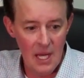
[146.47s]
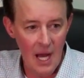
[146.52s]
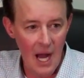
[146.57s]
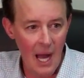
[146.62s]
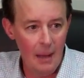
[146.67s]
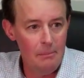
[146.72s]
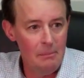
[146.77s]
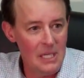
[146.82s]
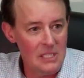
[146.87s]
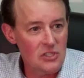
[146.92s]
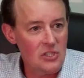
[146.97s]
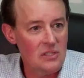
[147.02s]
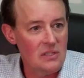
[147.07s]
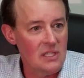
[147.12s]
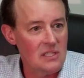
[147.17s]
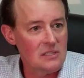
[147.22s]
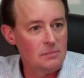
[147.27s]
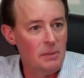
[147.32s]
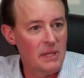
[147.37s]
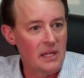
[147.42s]
I mention
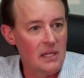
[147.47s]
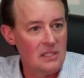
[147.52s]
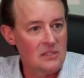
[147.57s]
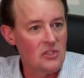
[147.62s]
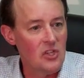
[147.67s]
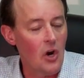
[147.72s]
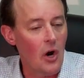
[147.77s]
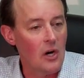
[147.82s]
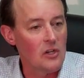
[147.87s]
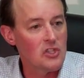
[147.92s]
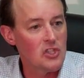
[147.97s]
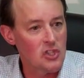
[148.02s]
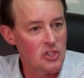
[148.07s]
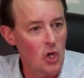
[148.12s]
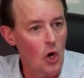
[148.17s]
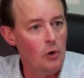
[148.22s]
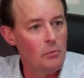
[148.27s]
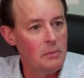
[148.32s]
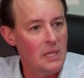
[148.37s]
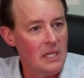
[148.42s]
this because there are
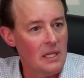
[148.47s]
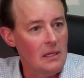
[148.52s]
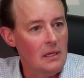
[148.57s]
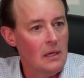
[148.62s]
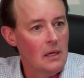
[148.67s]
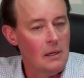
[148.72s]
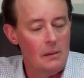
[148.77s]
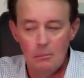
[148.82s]
so many